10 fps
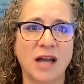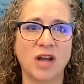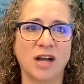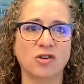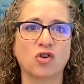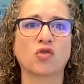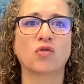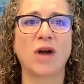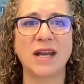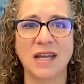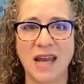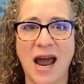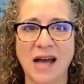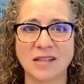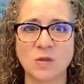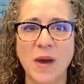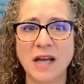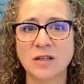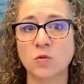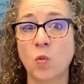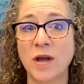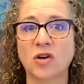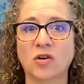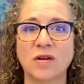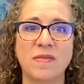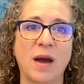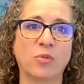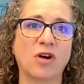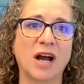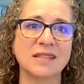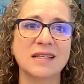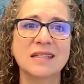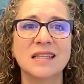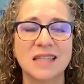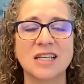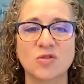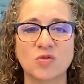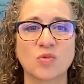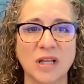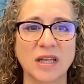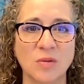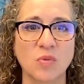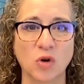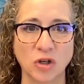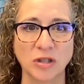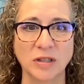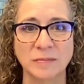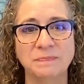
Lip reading: and credit aspects when you're in that process, I think is really important.